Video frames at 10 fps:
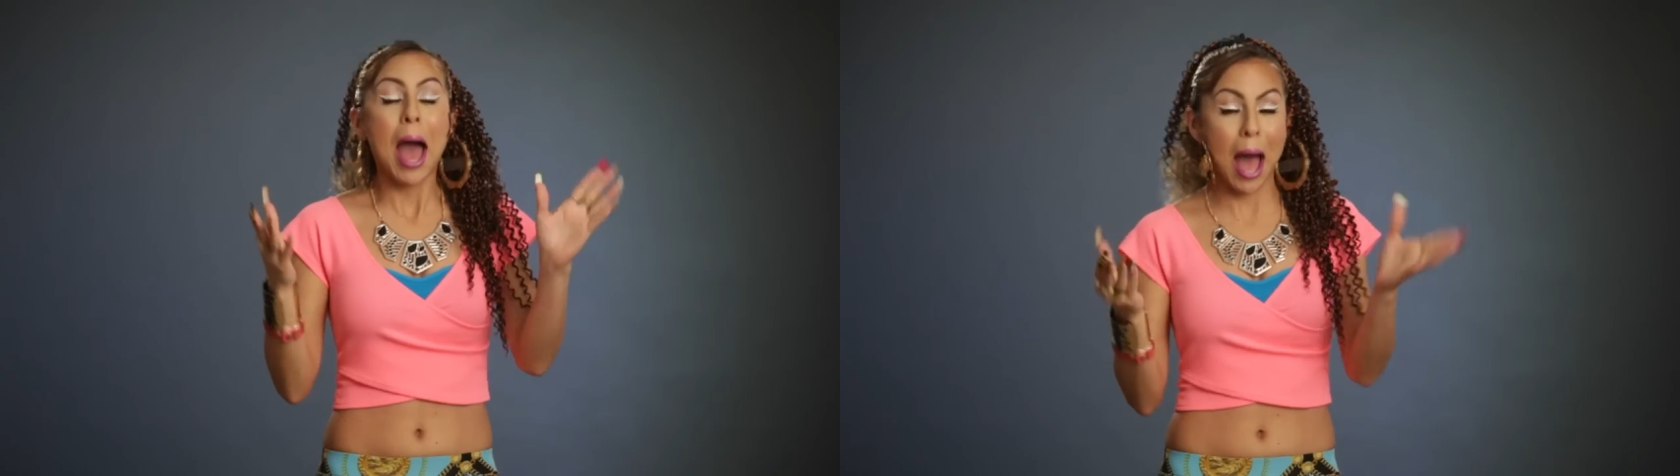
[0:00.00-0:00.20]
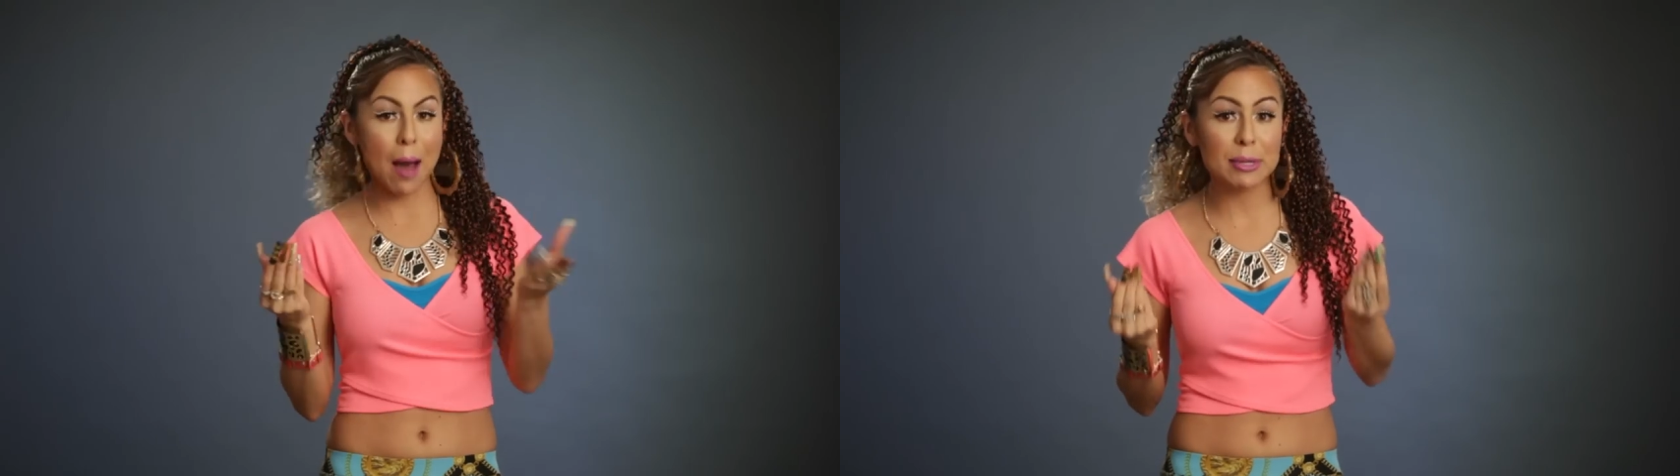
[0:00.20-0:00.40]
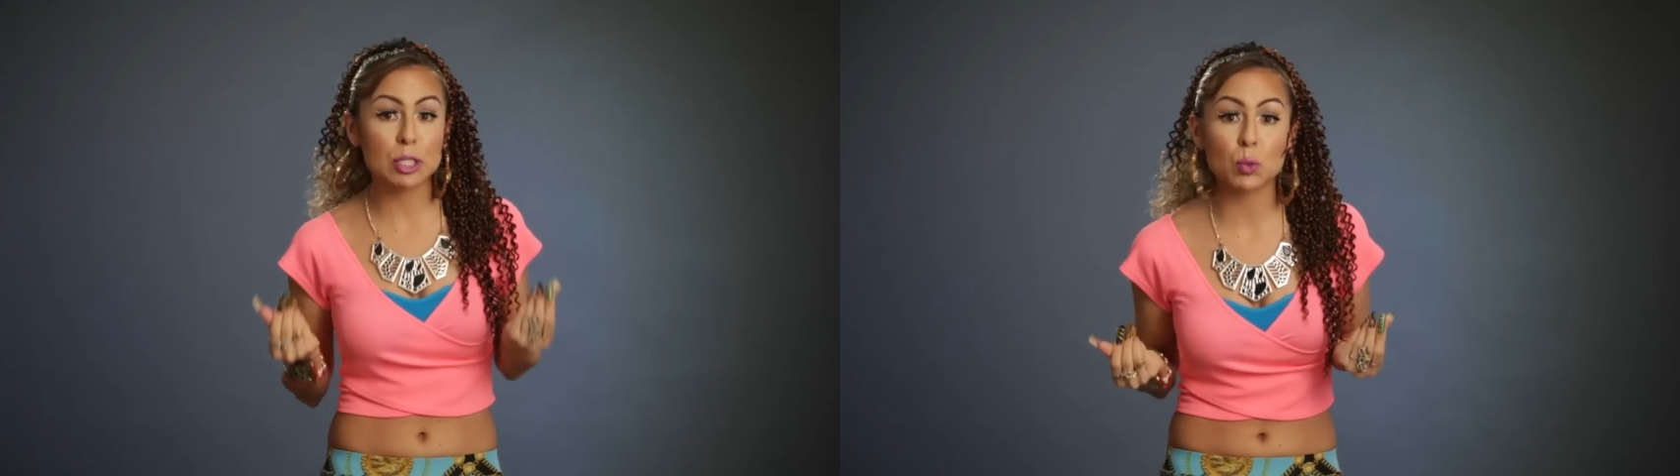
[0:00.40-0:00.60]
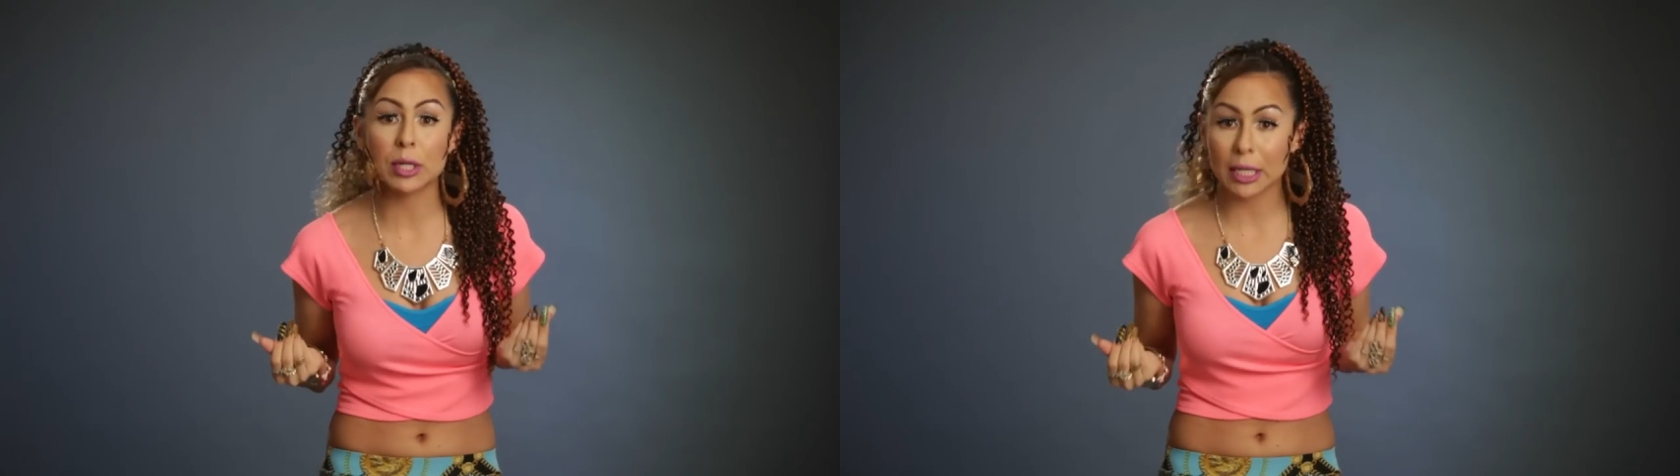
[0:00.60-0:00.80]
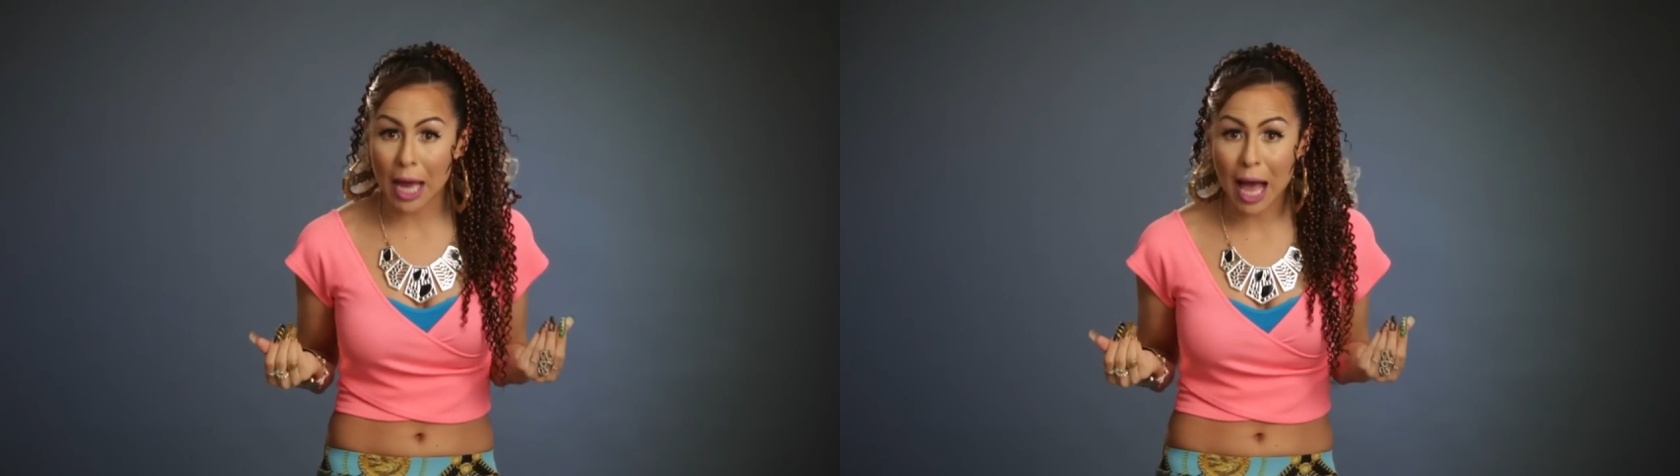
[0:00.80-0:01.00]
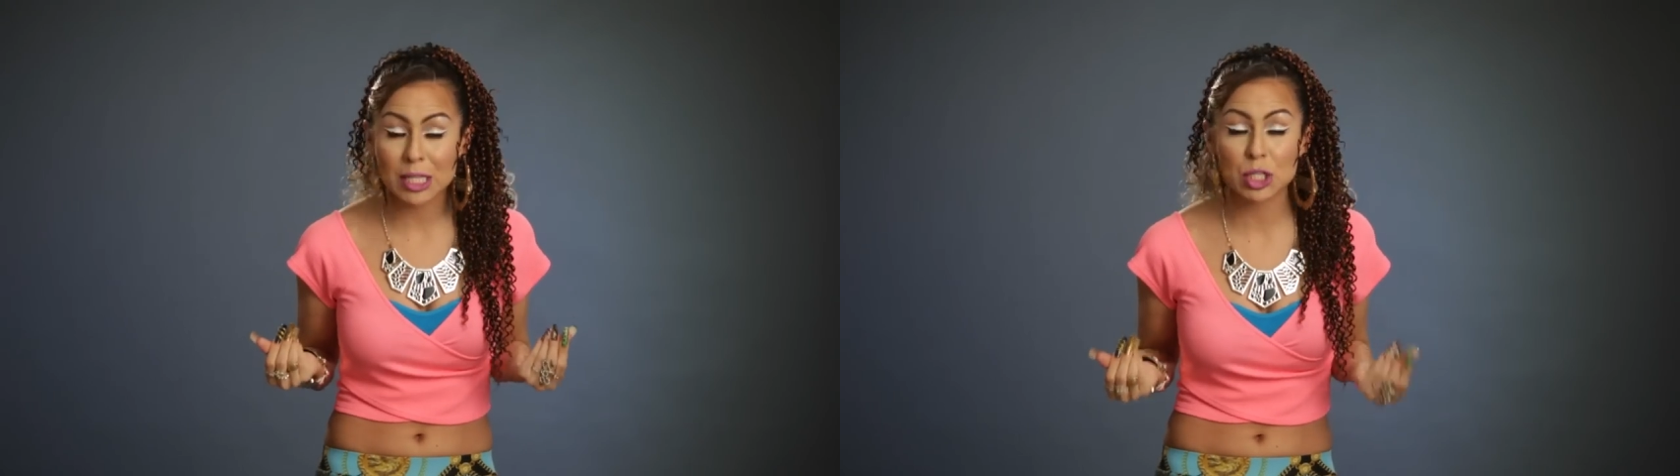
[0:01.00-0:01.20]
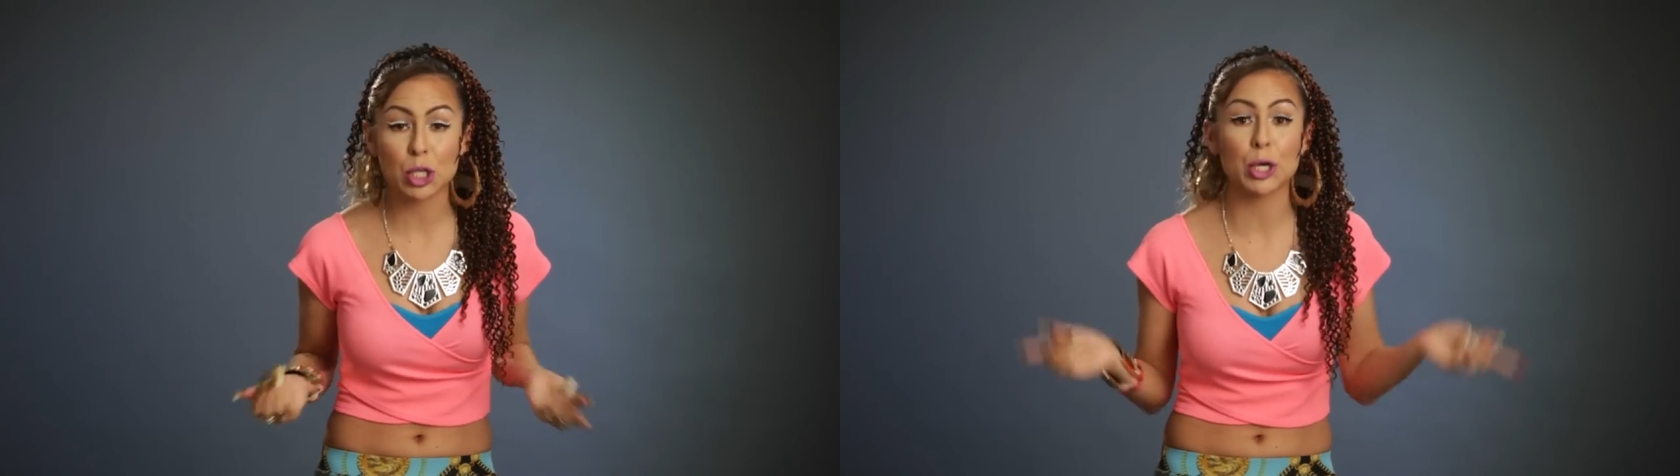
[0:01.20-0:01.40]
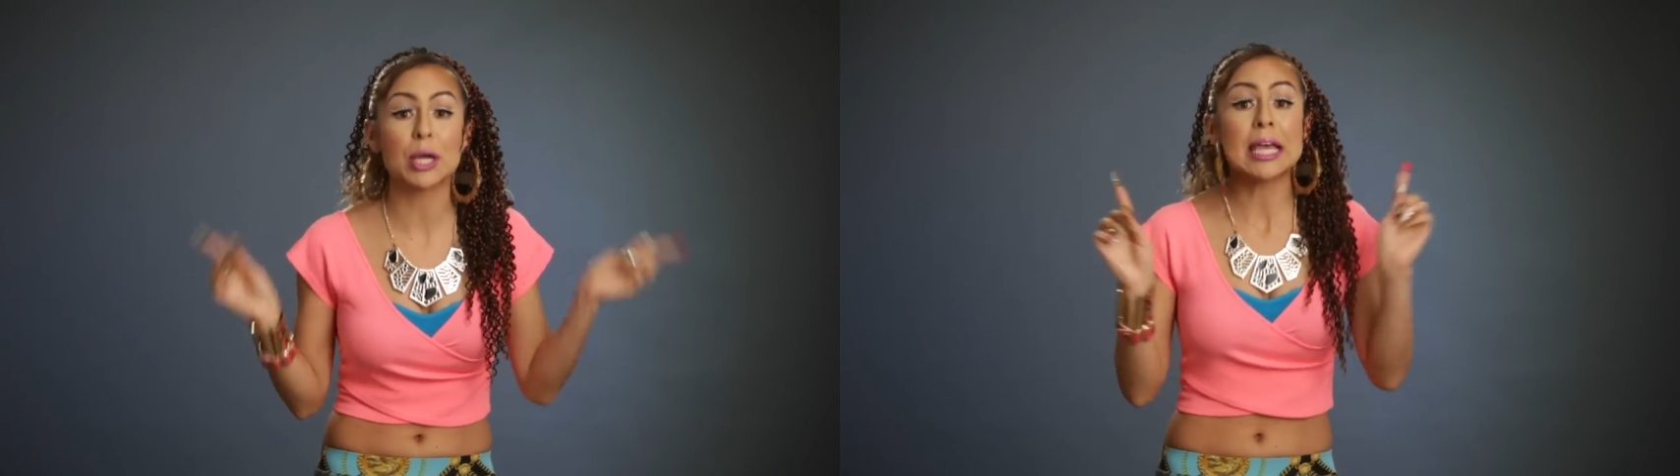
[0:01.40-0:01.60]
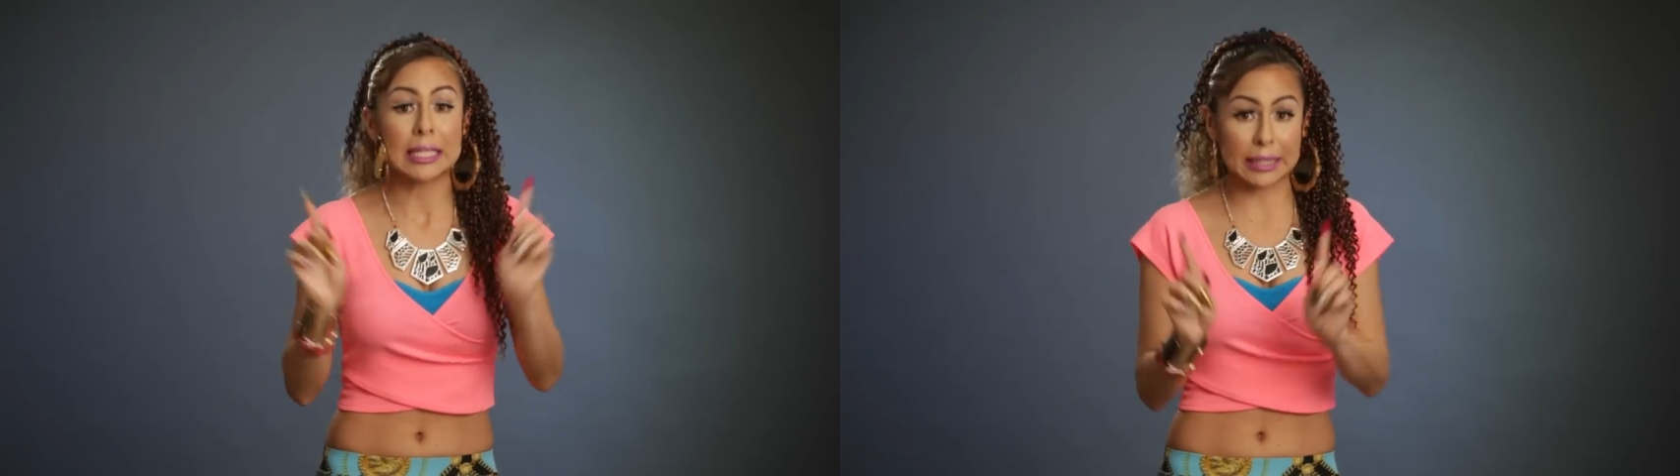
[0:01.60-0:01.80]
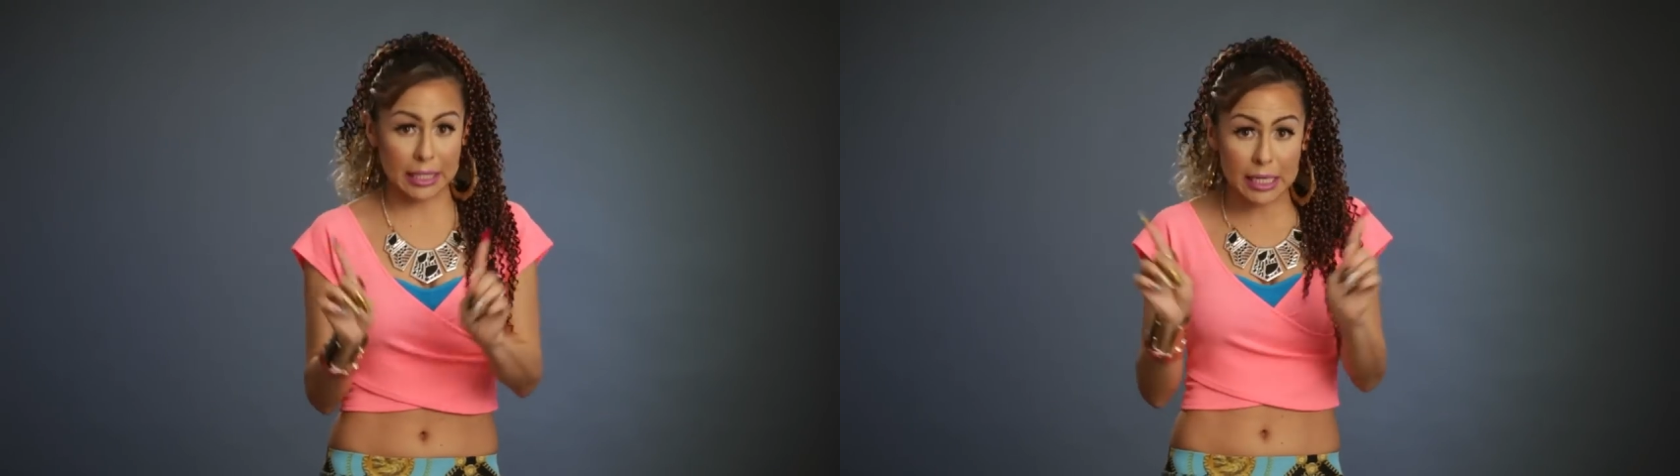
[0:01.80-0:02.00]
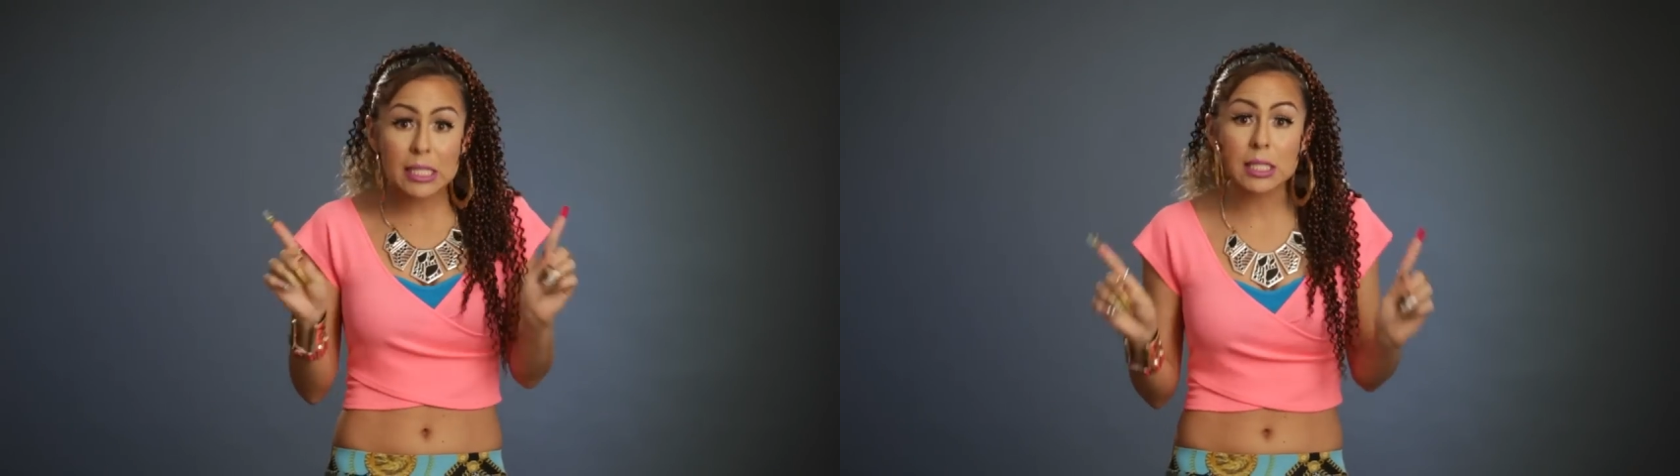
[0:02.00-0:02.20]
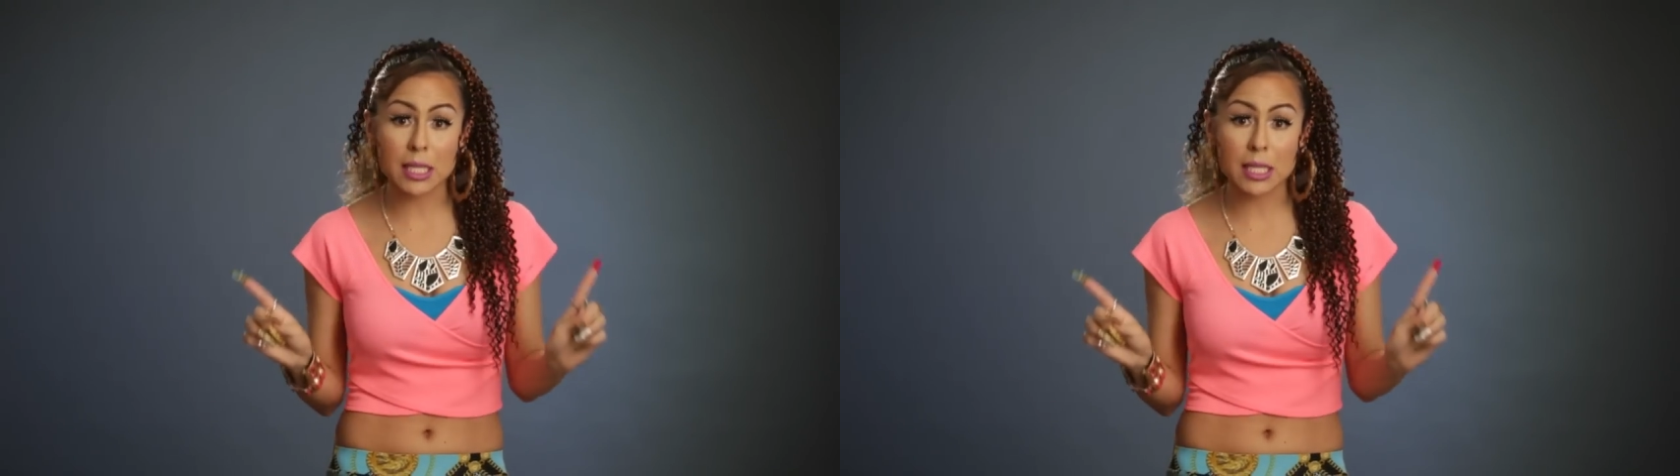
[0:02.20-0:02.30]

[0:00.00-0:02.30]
I'm be doing a concert this